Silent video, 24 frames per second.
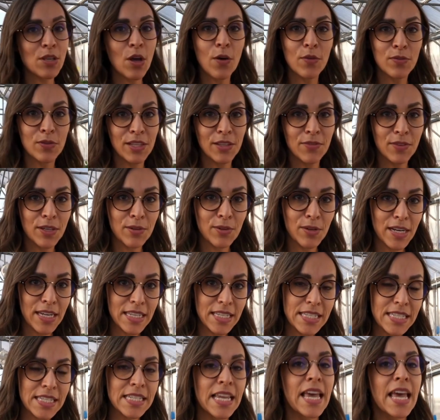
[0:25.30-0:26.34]
of leafy
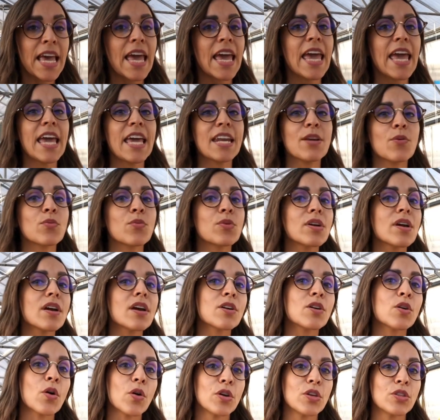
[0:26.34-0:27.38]
greens, and we
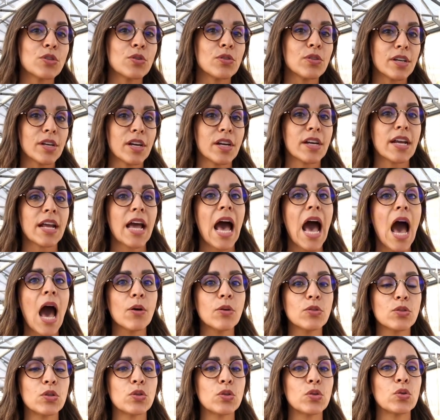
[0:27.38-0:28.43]
are going to learn
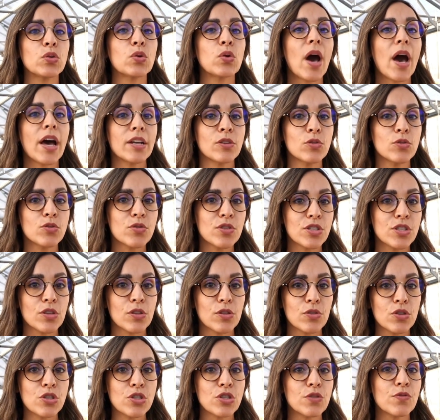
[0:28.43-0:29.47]
how to do a nutrient
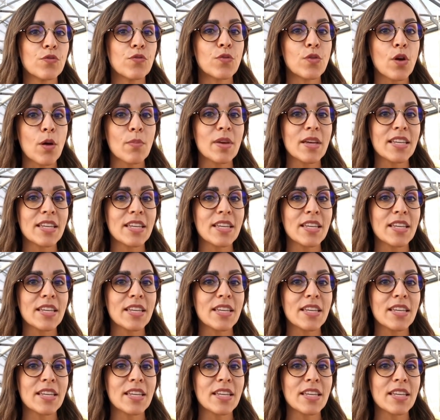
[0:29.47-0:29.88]
solution from